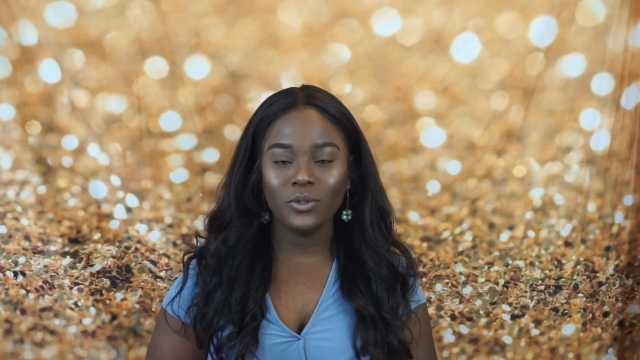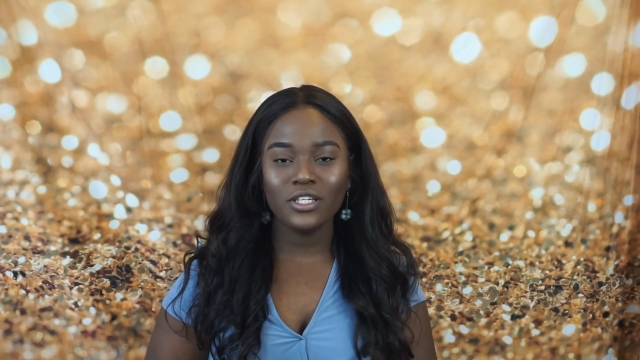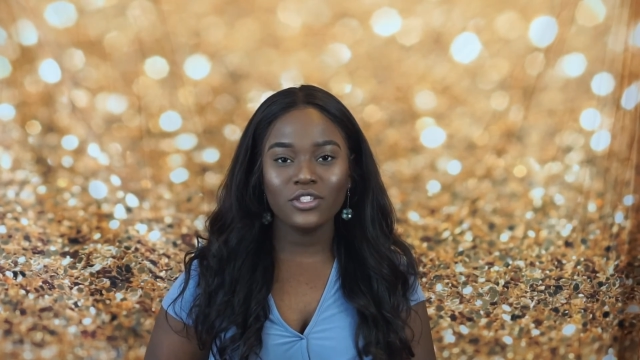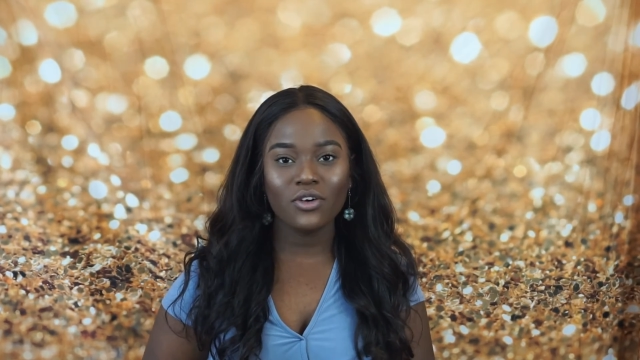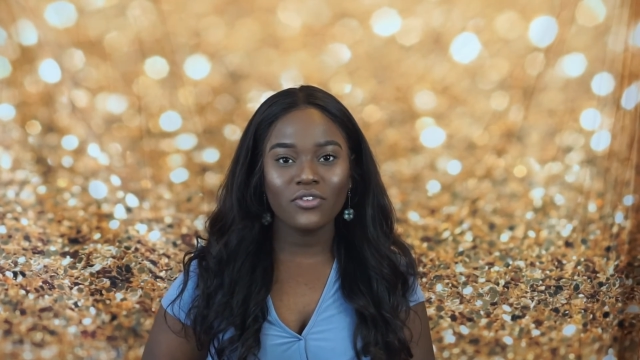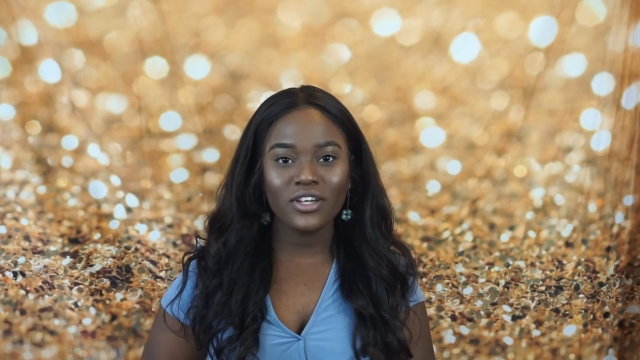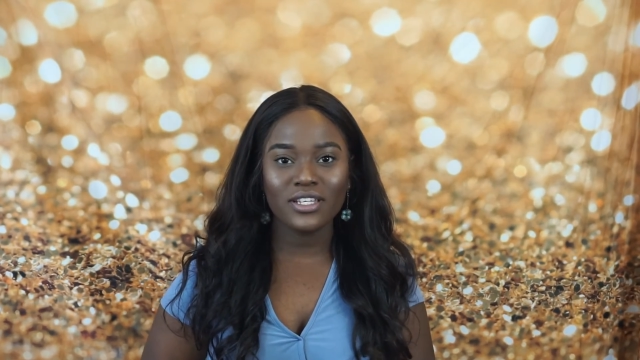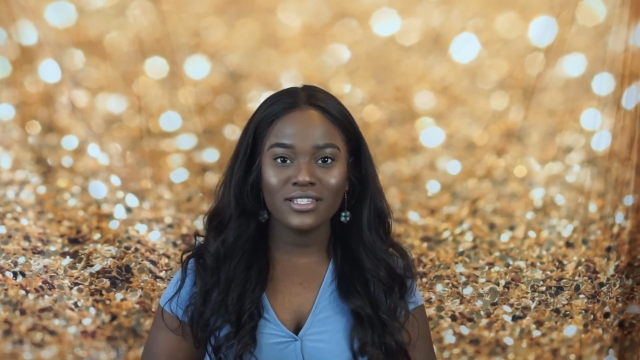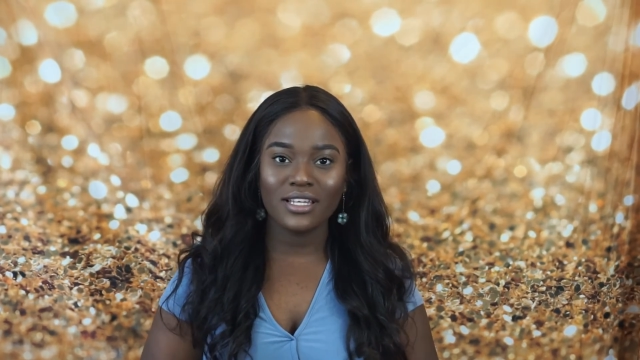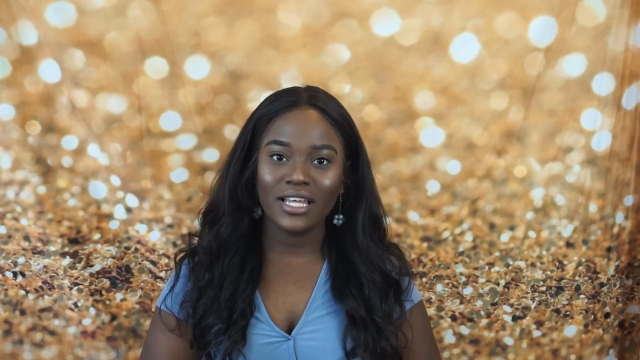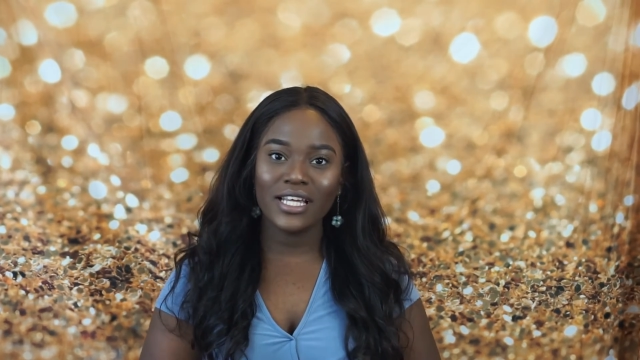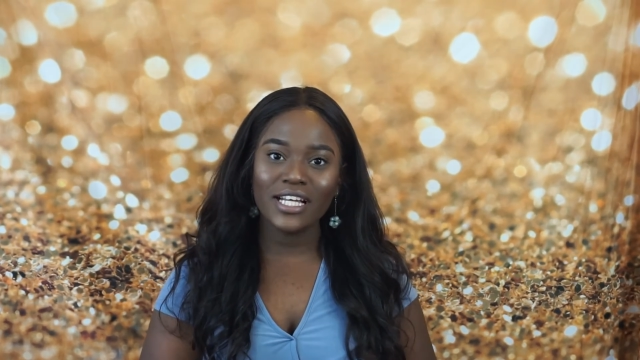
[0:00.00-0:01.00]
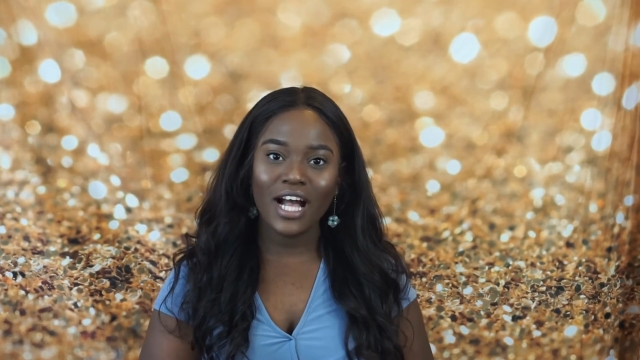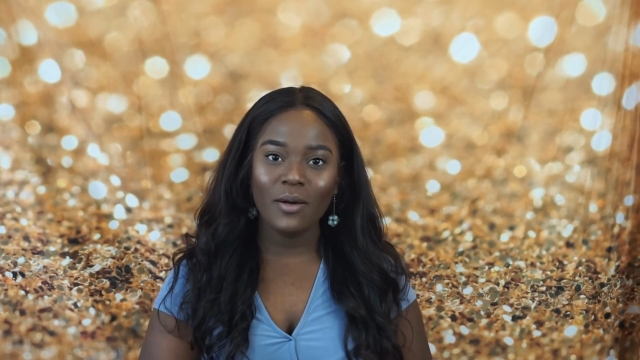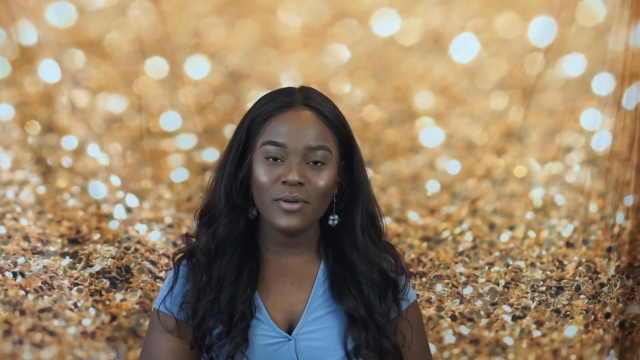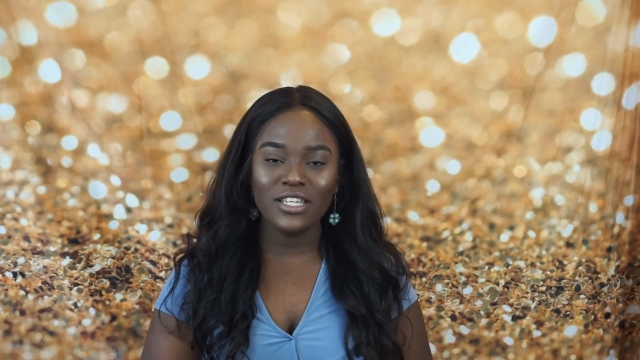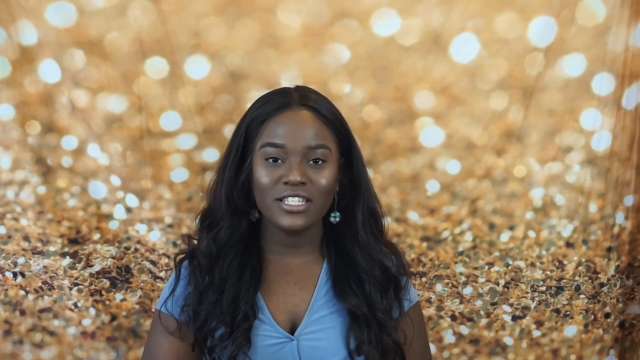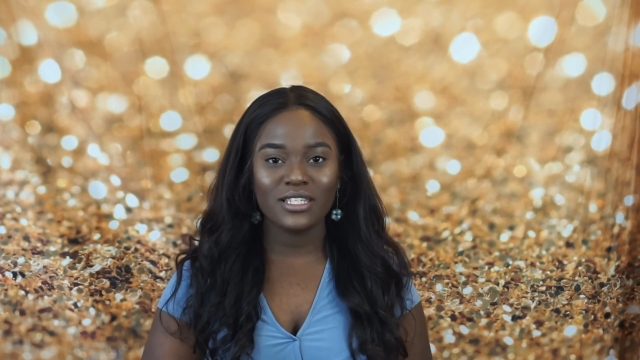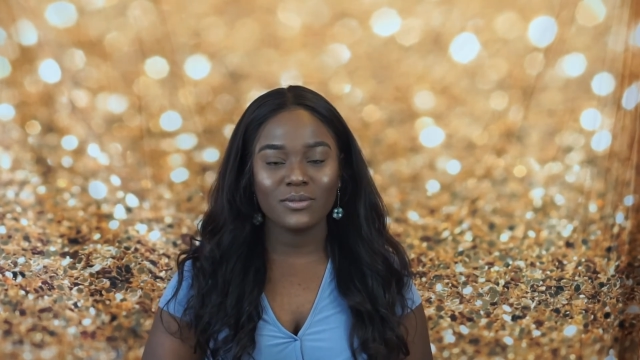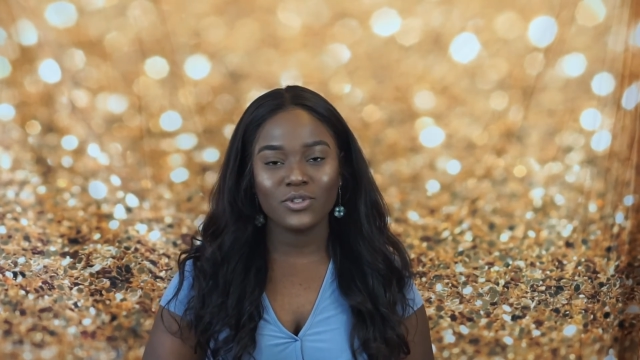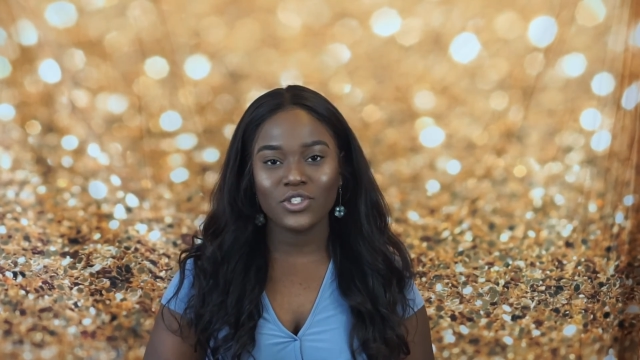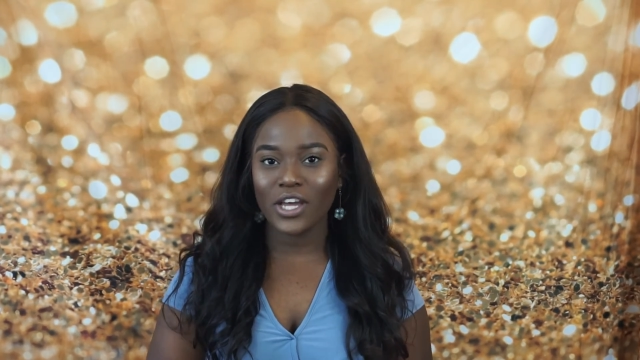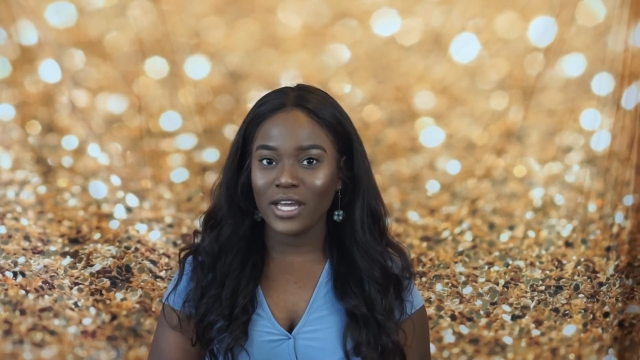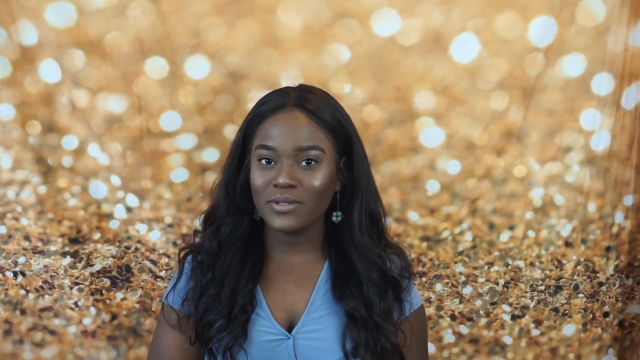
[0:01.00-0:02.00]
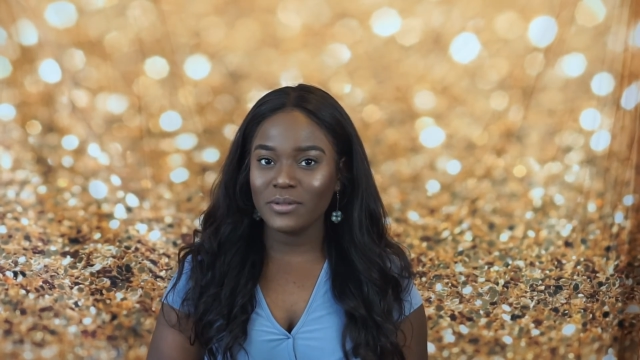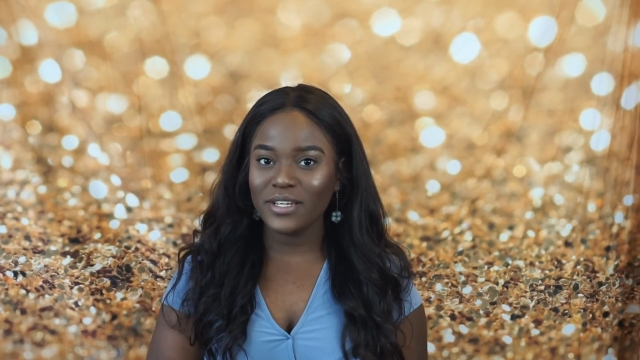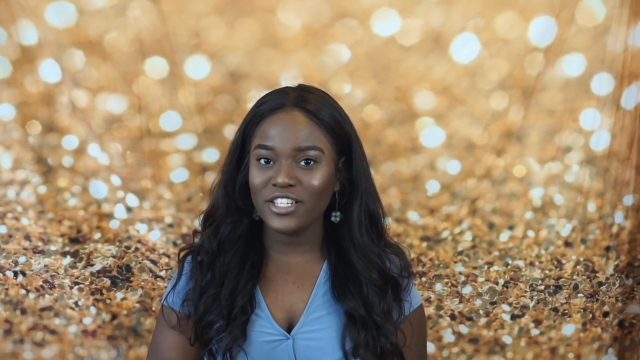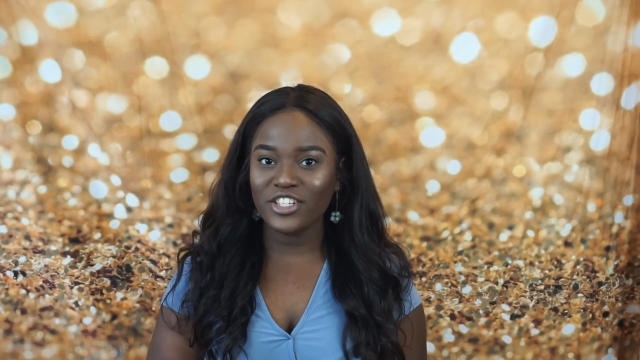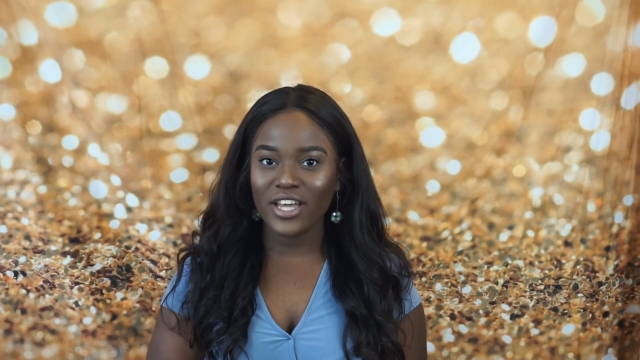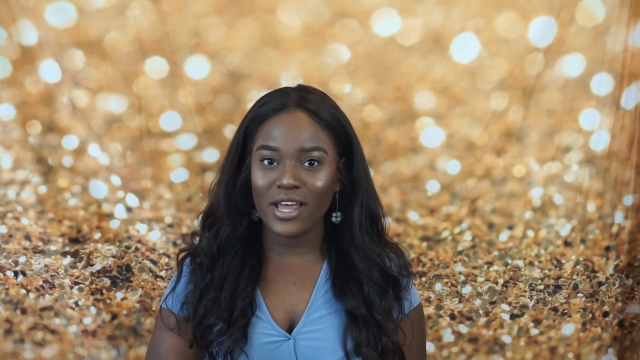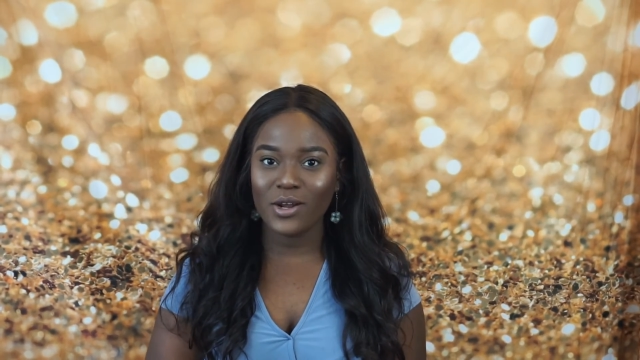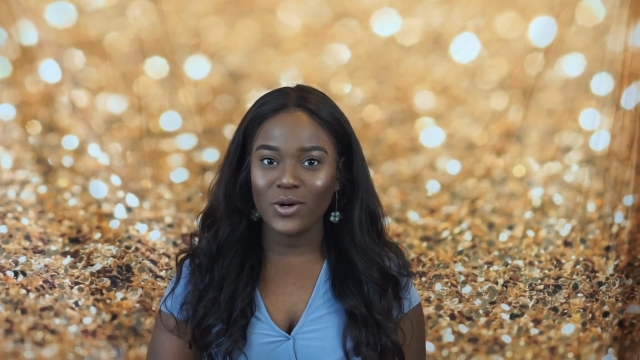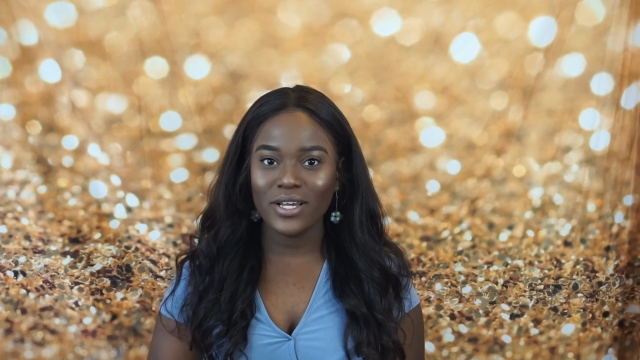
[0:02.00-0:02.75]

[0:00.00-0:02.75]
Please don't forget to like, comment, and subscribe to my channel,